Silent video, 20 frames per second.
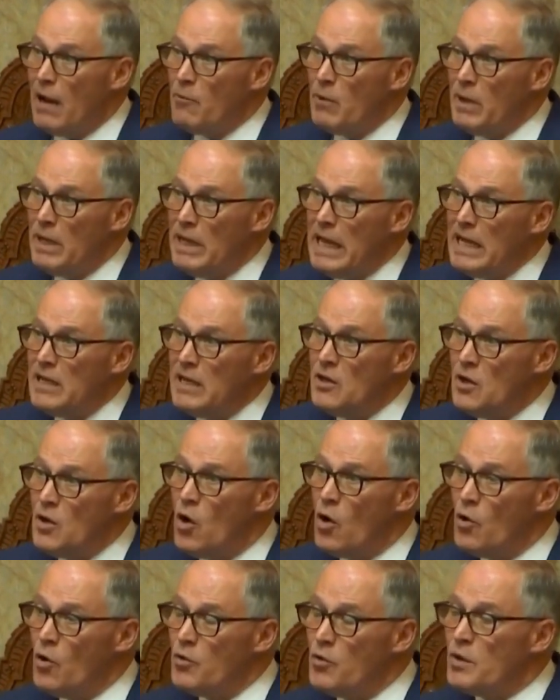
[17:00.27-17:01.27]
And we need to
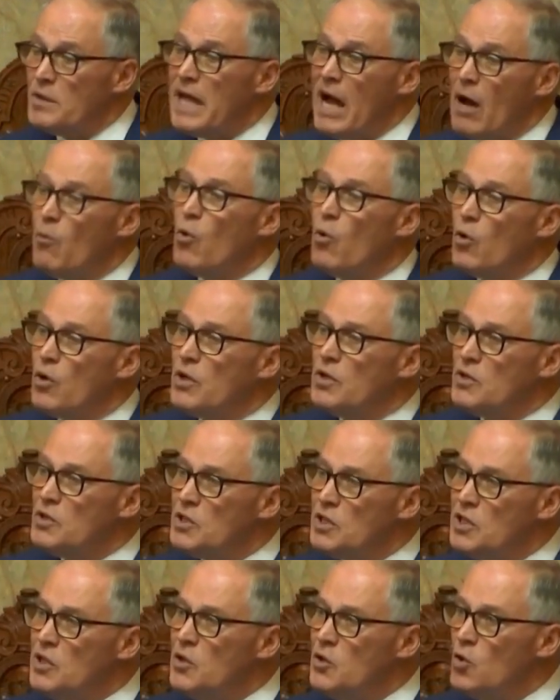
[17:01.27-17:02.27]
know that that will
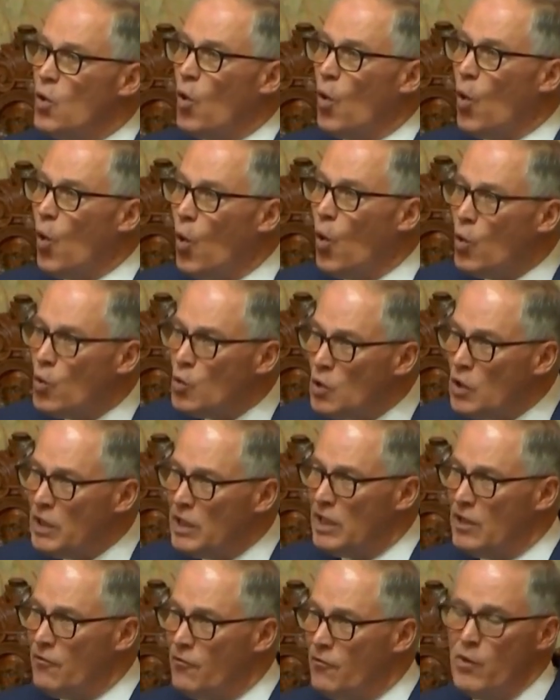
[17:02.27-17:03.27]
continue
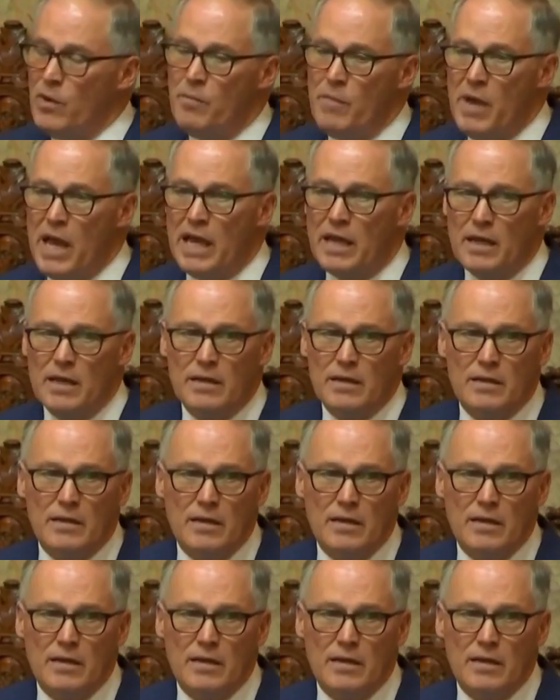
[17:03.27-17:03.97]
only if we make